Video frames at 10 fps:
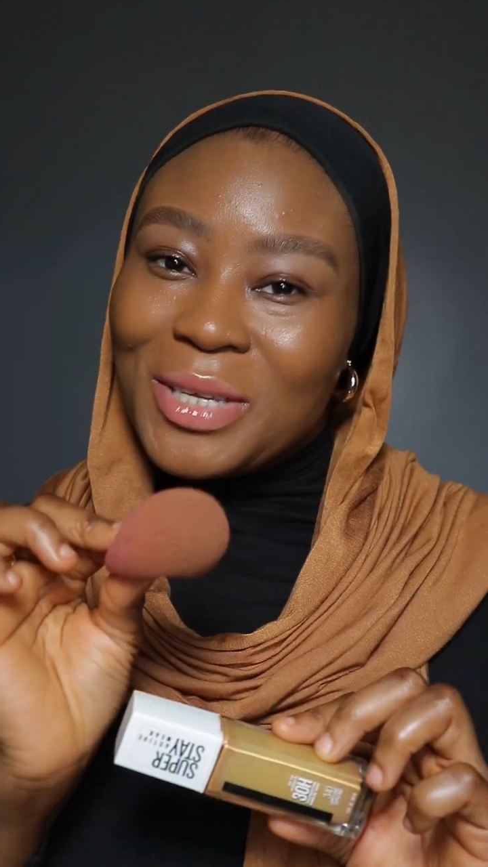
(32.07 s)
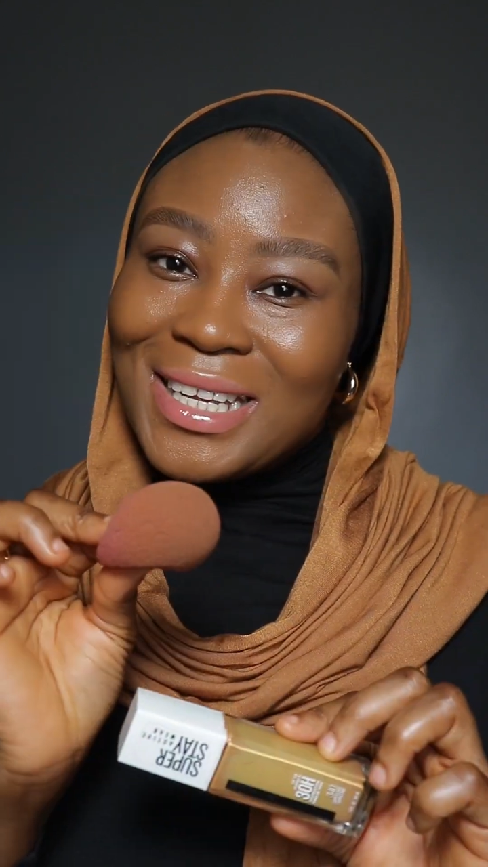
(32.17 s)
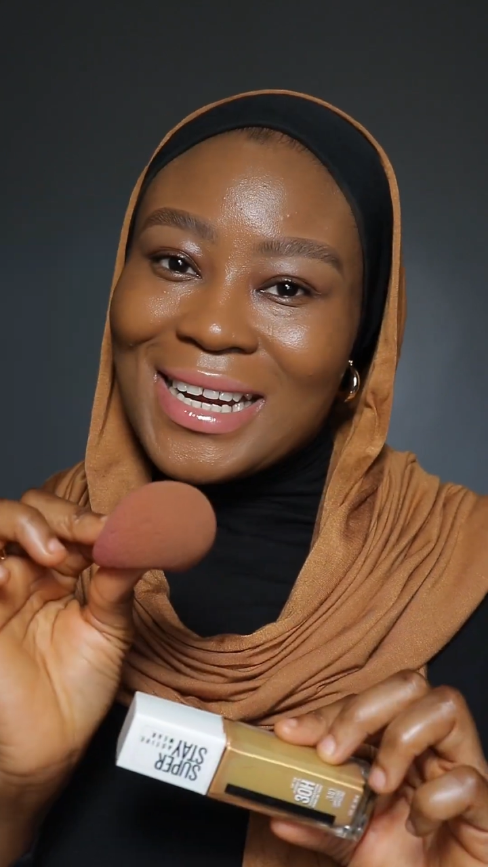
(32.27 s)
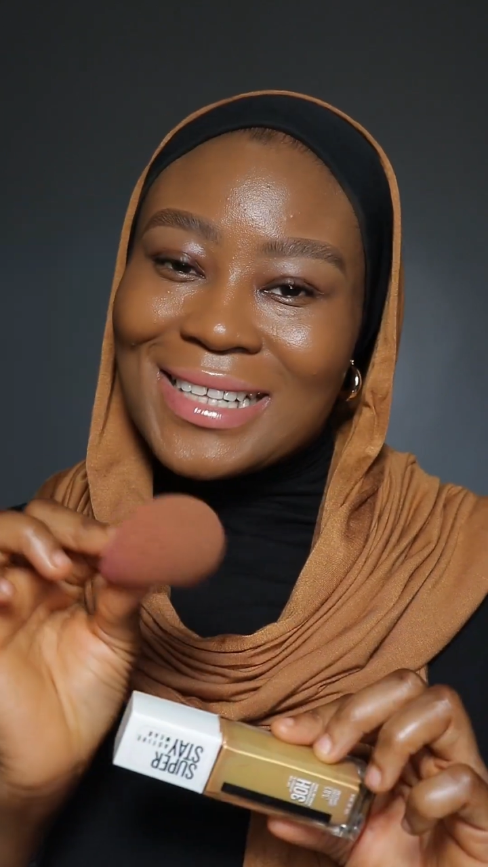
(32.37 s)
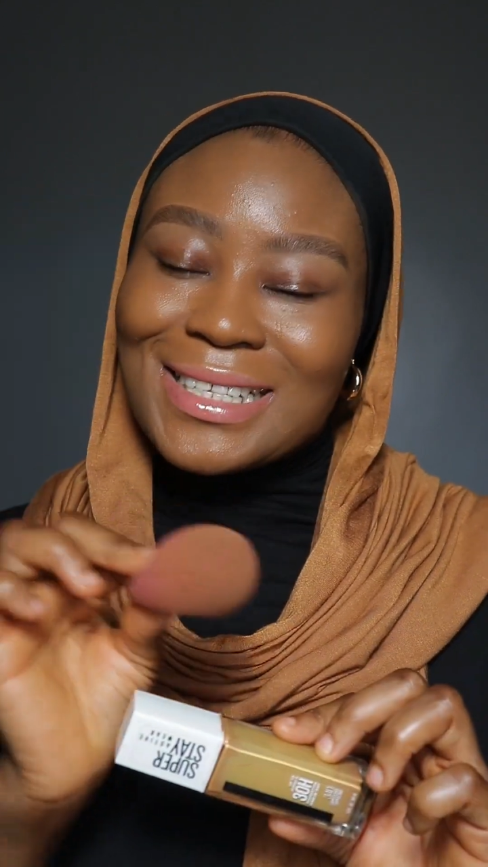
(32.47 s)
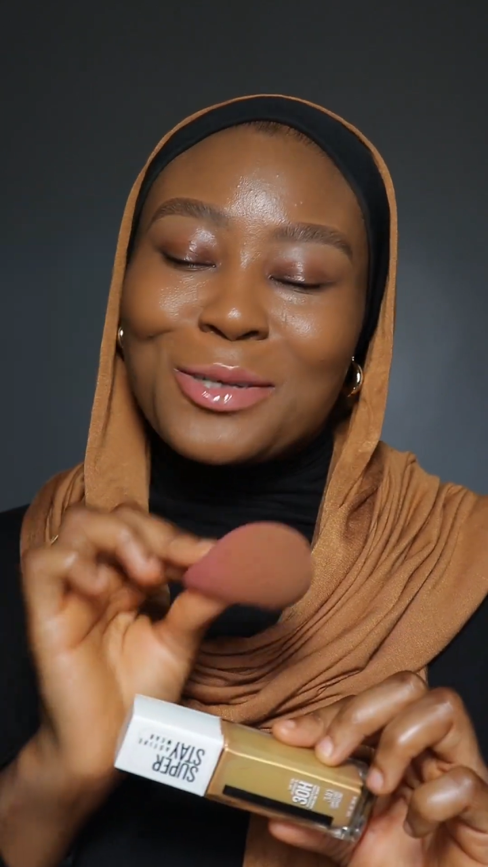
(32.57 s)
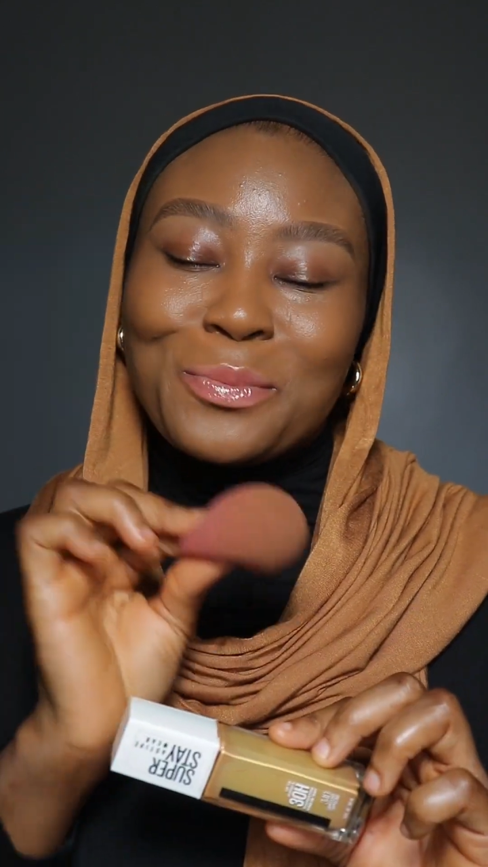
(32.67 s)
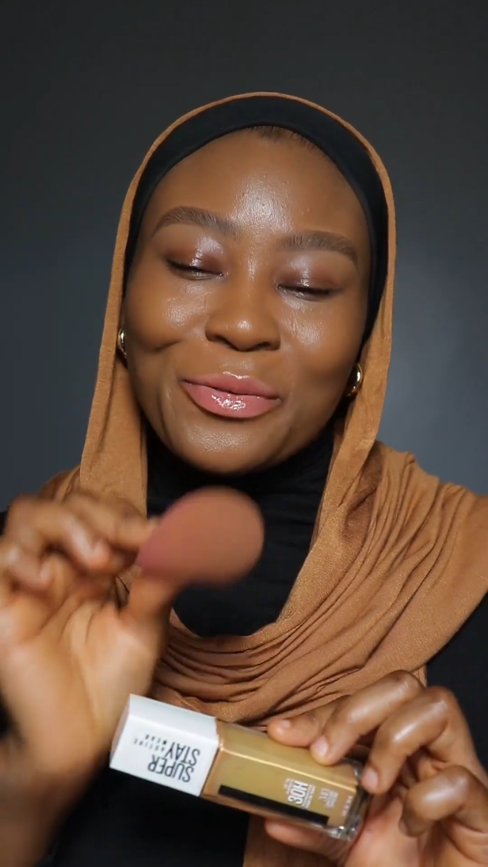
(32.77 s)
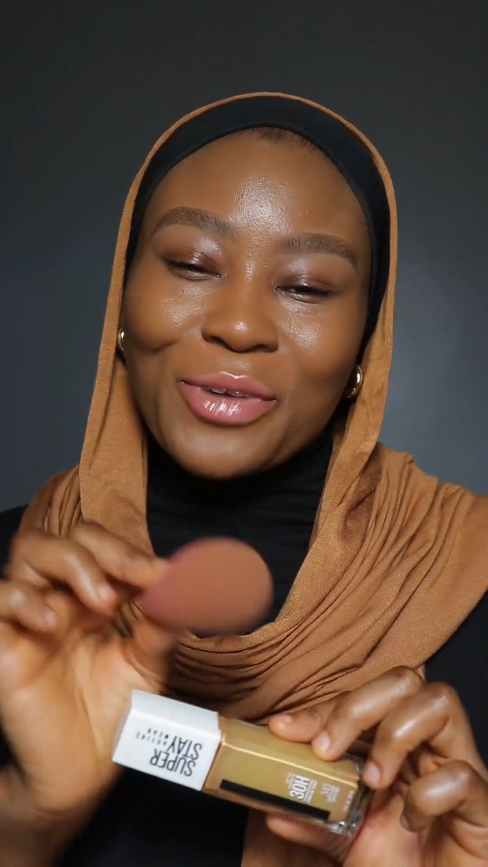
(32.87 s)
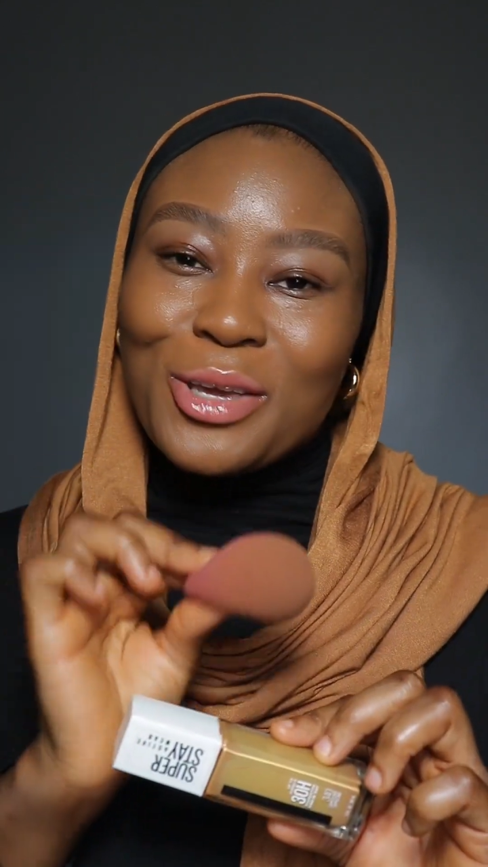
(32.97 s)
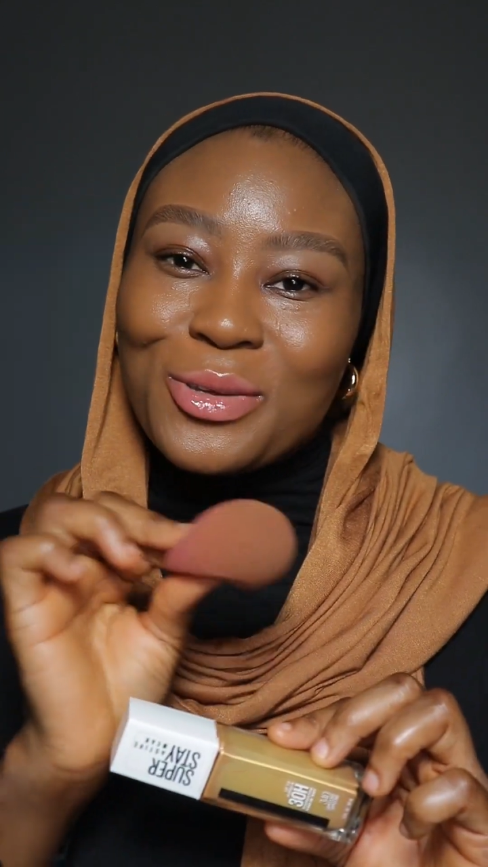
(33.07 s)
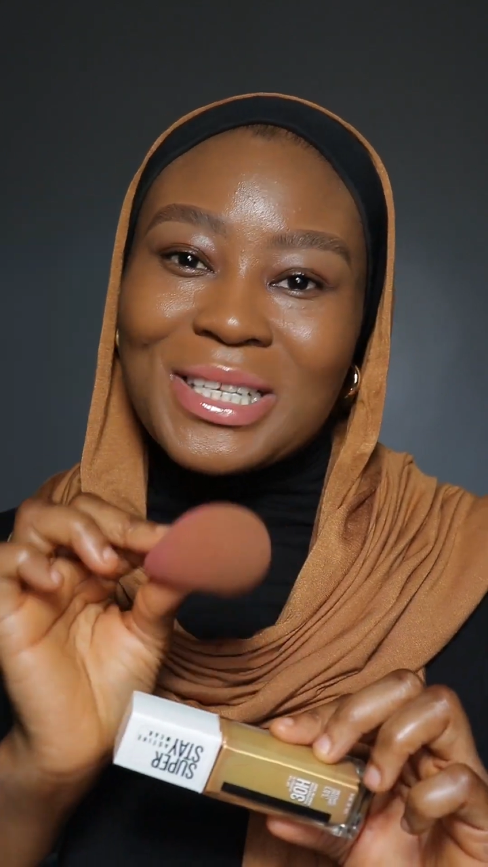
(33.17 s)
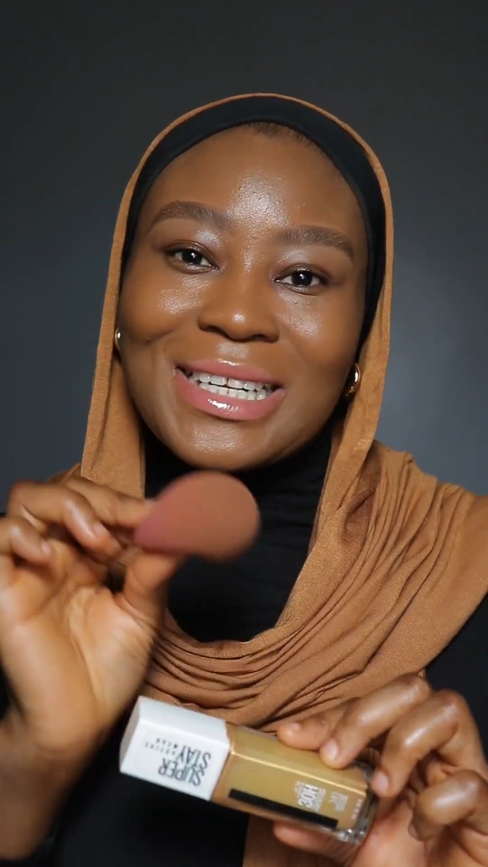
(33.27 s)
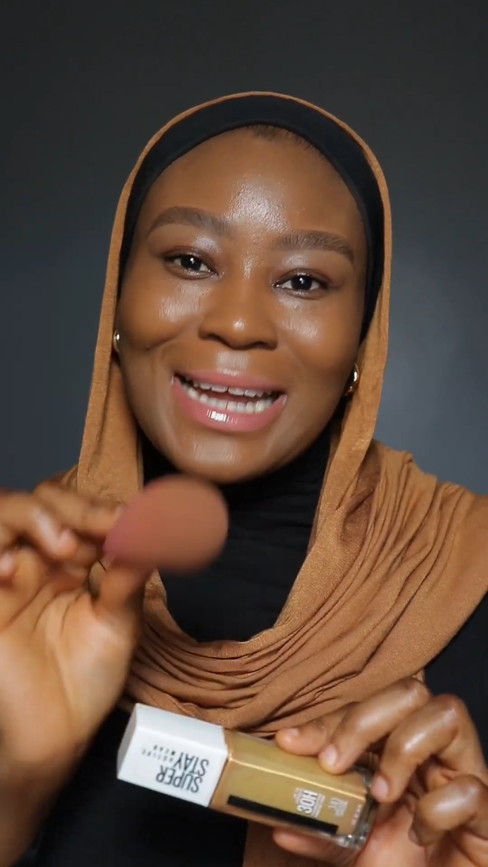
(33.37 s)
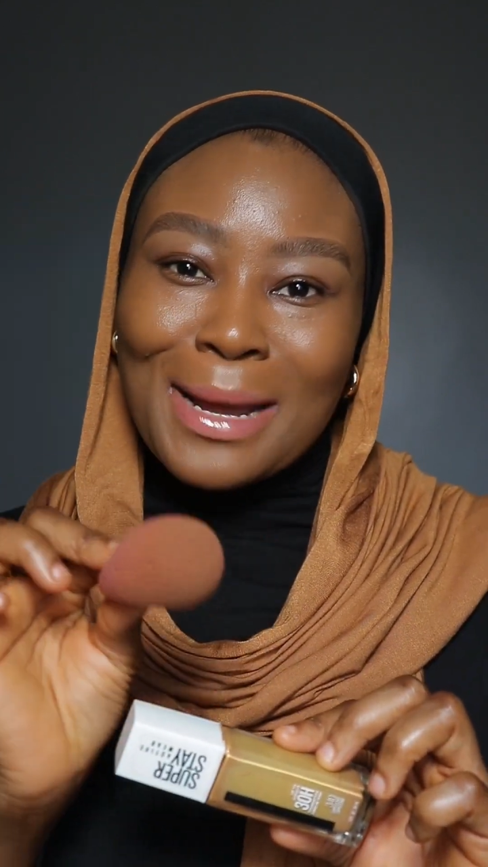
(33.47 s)
beginners, I would prefer
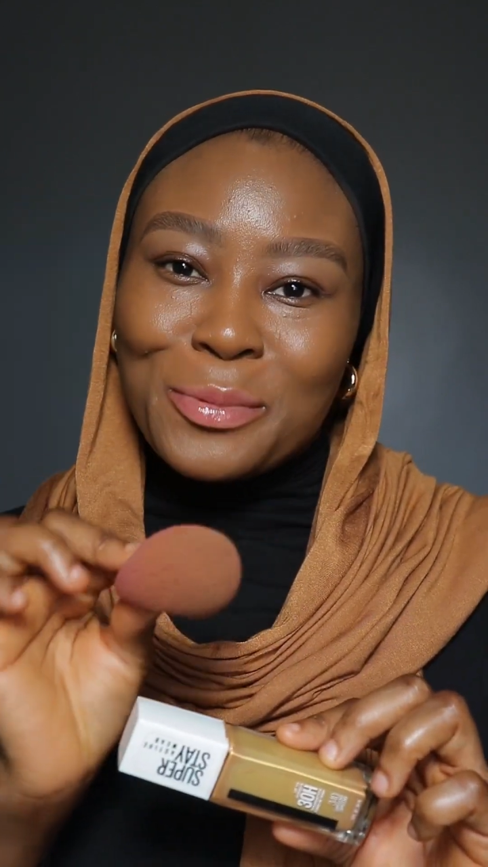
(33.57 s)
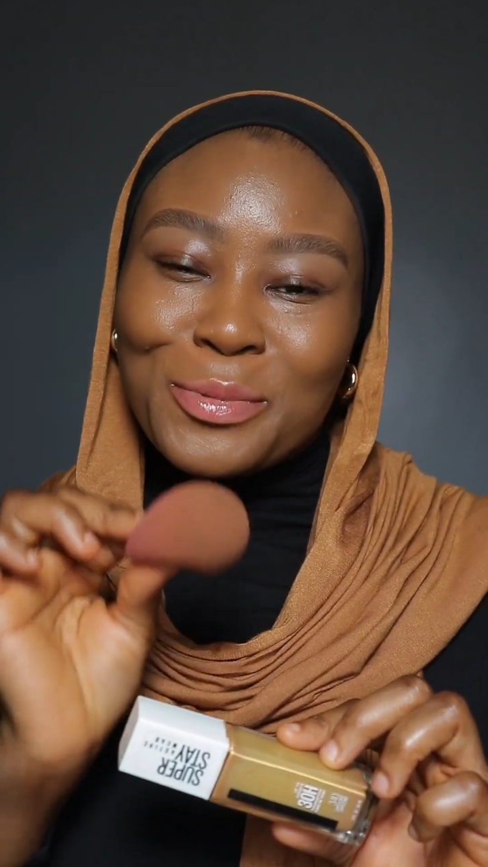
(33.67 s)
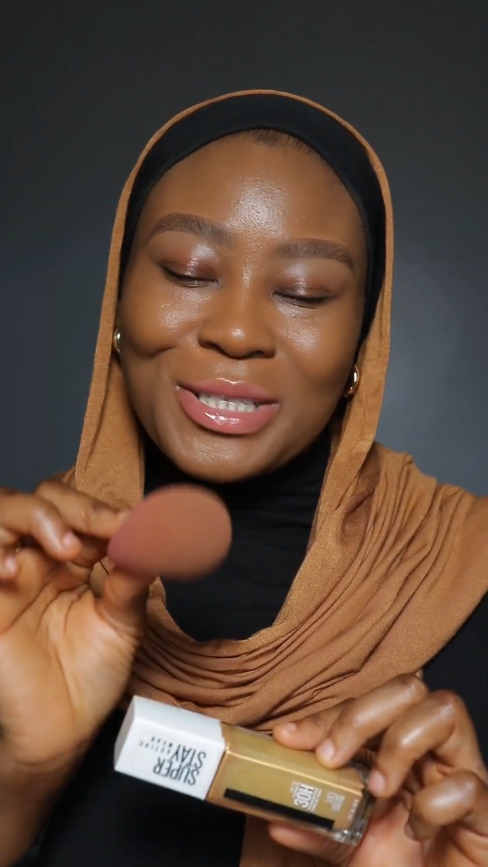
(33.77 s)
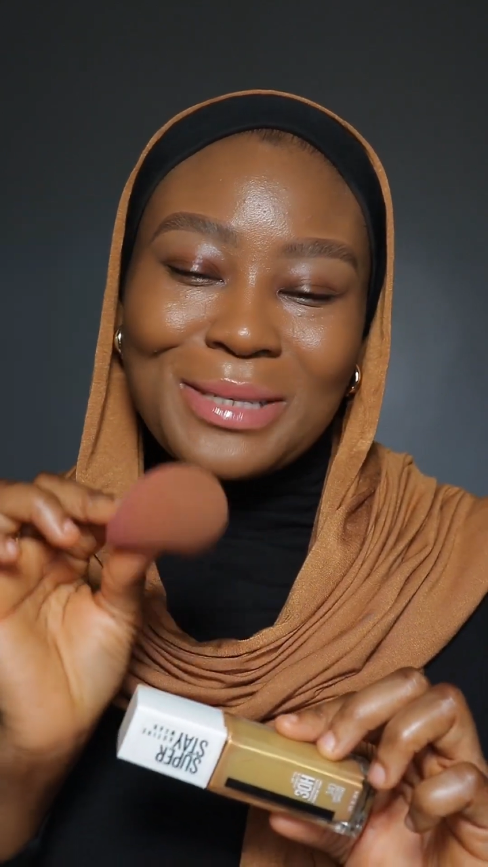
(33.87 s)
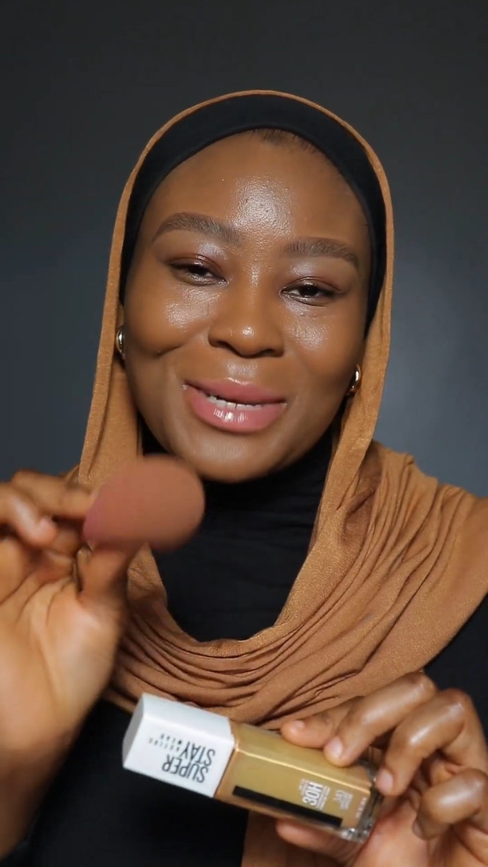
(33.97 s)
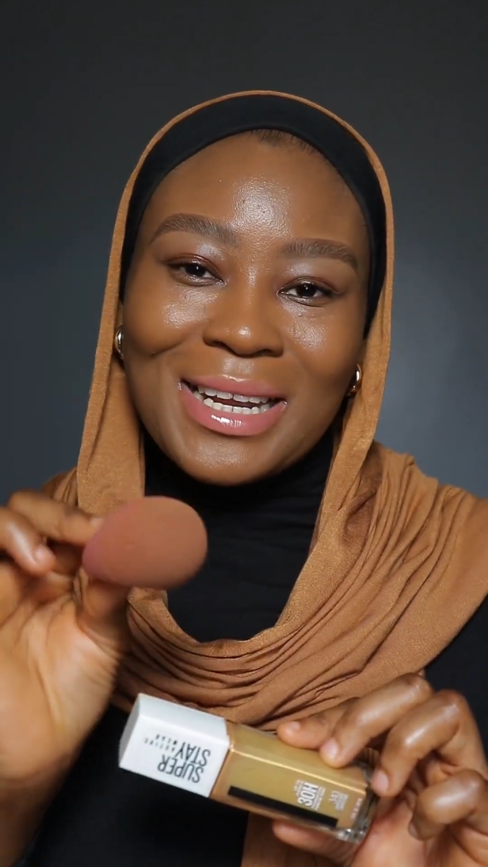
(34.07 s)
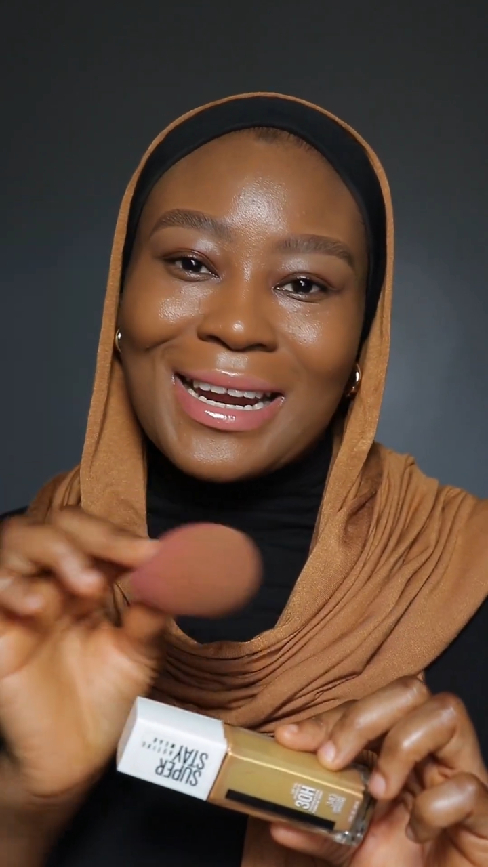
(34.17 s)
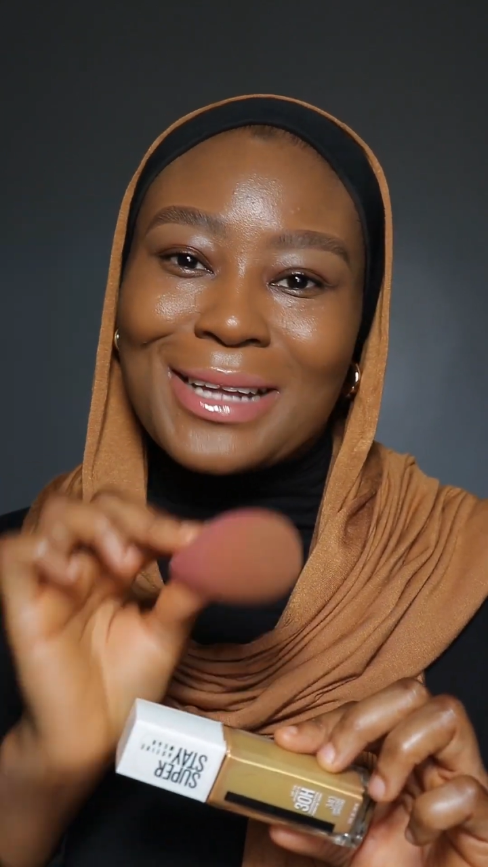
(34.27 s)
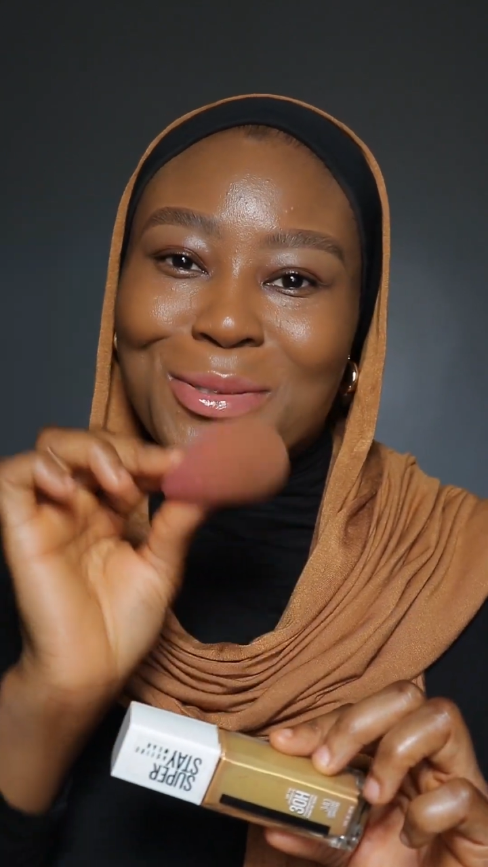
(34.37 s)
use a damp beauty blender